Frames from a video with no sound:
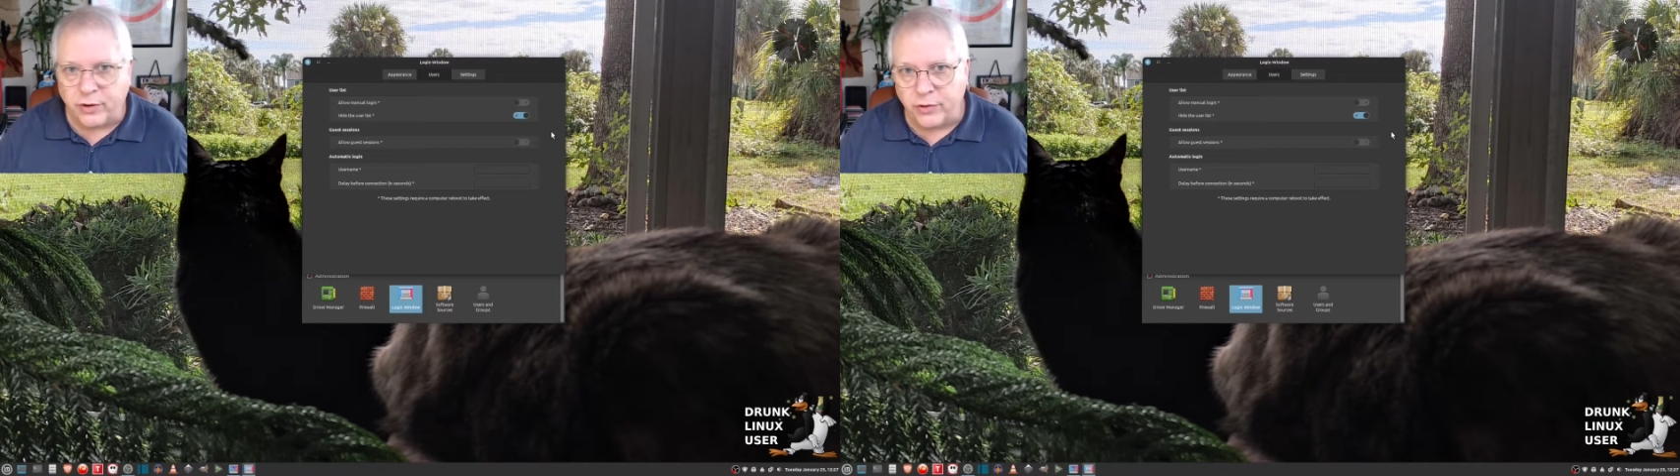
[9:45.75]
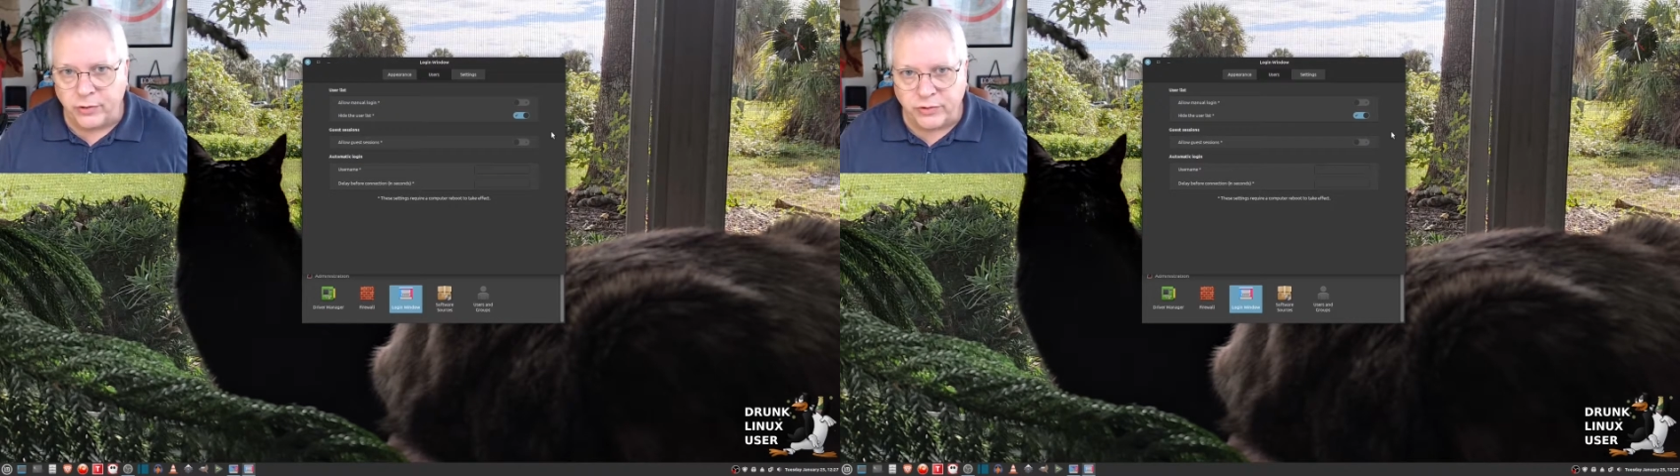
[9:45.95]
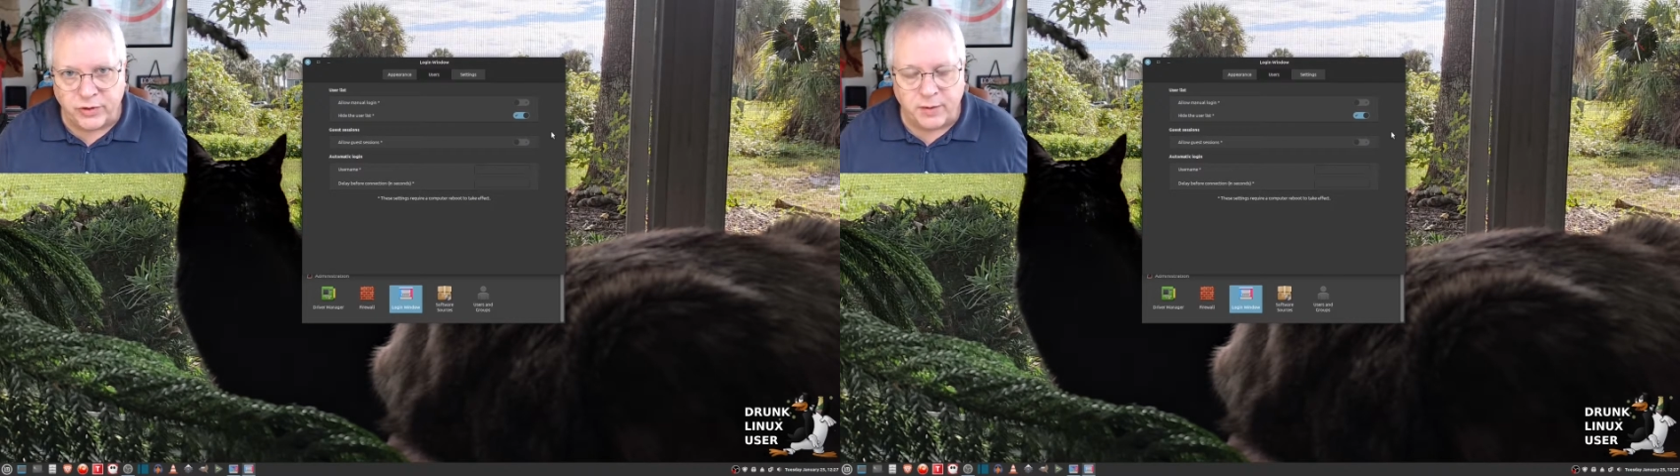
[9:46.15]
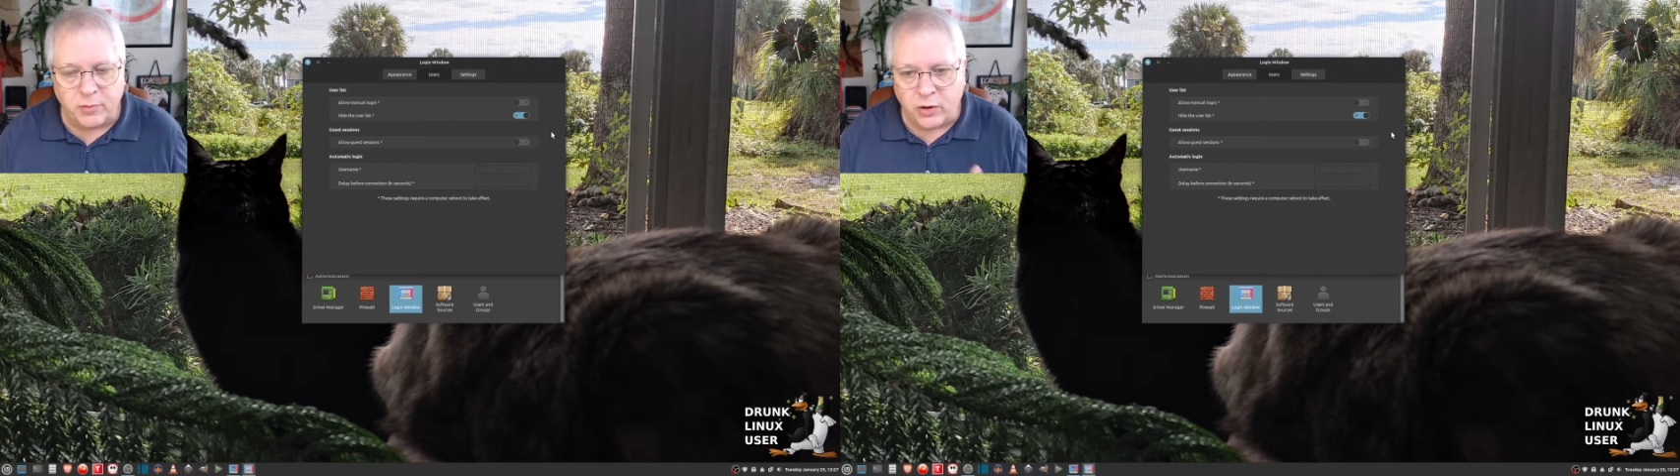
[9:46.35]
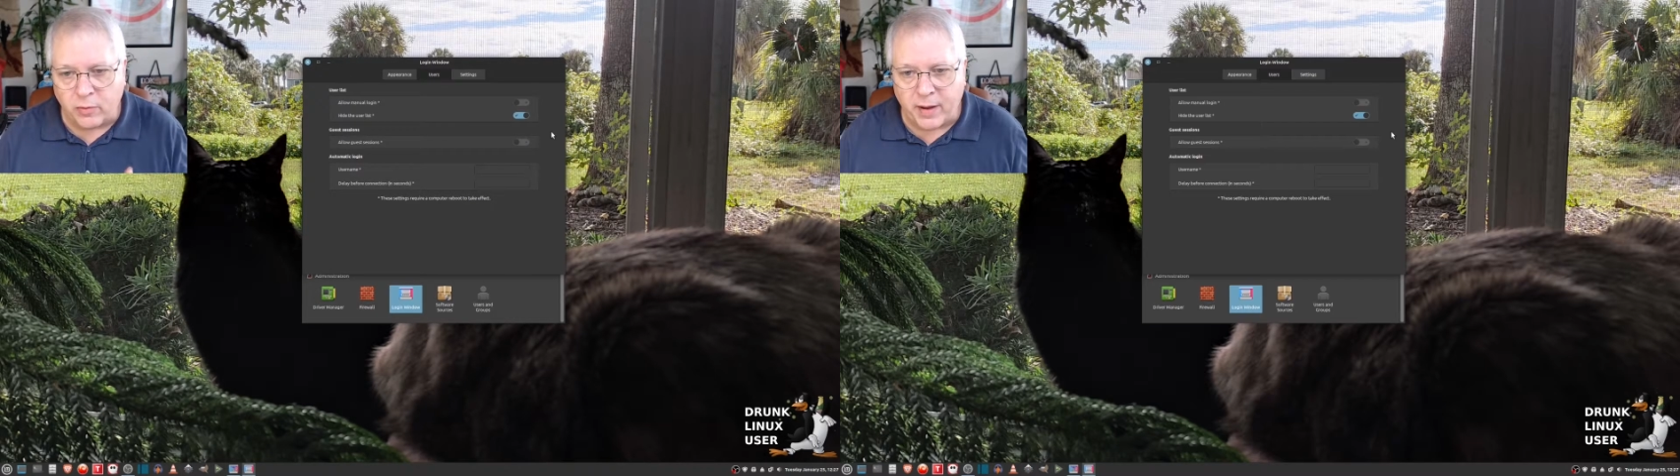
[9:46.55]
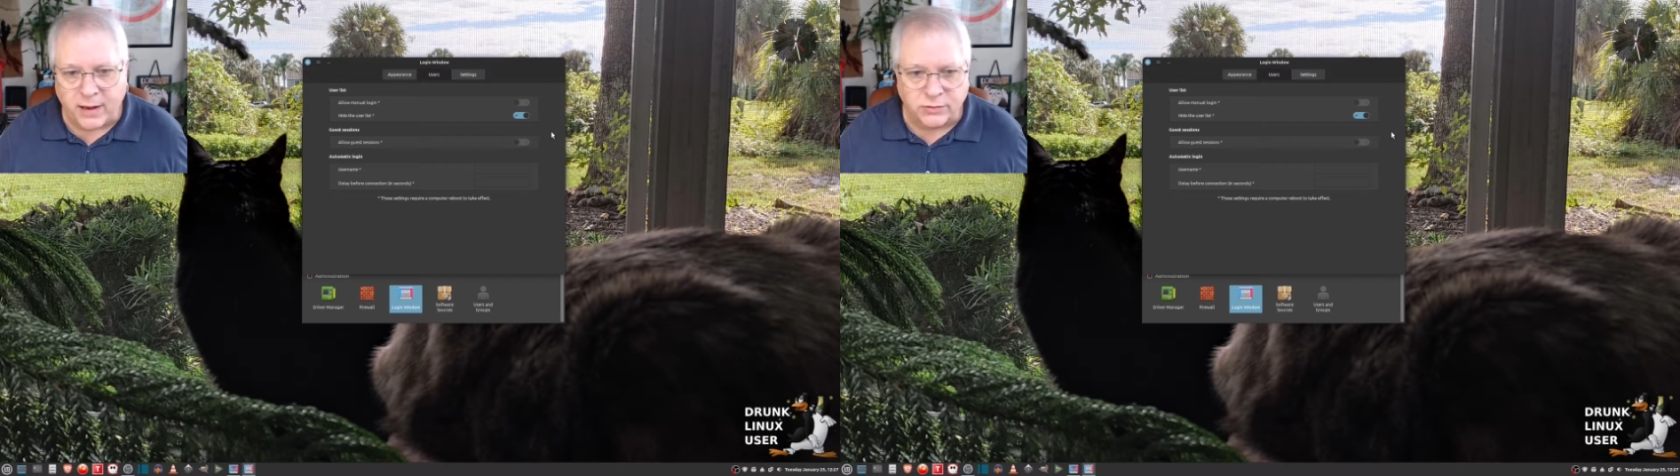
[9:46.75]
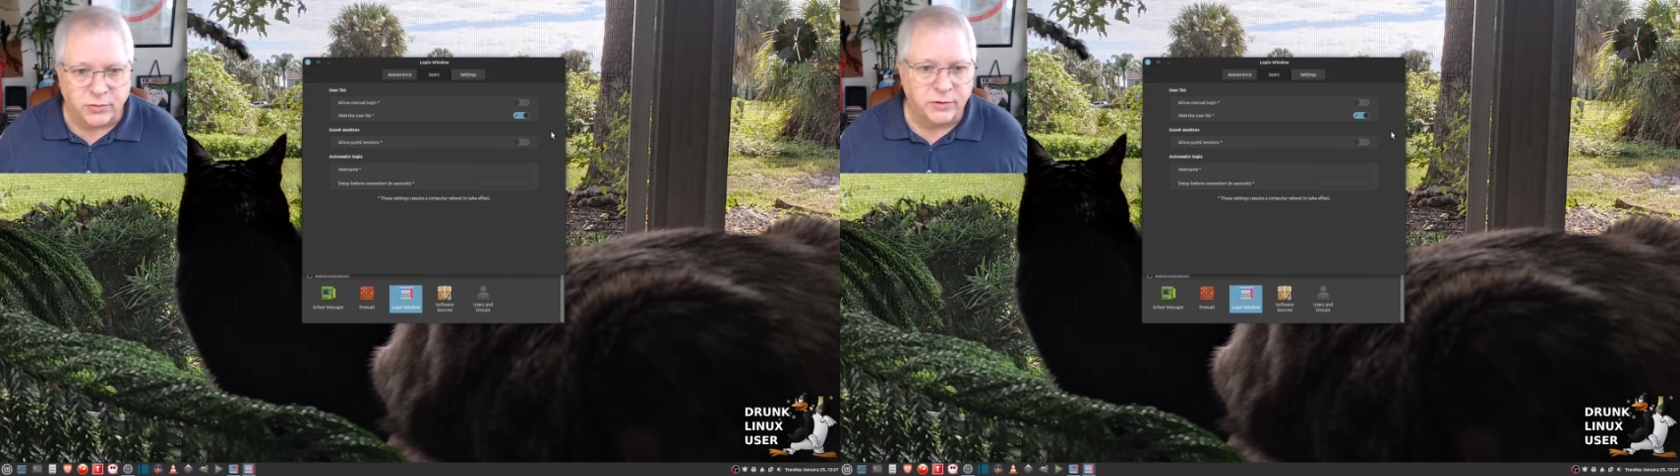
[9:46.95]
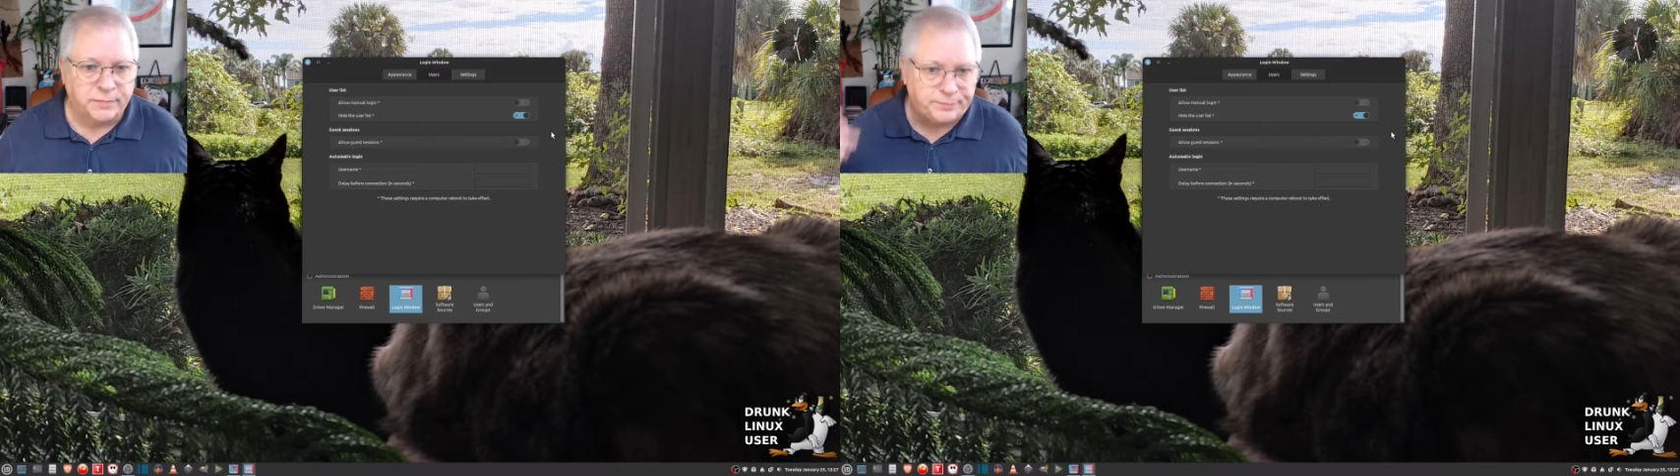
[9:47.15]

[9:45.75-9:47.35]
username and their password.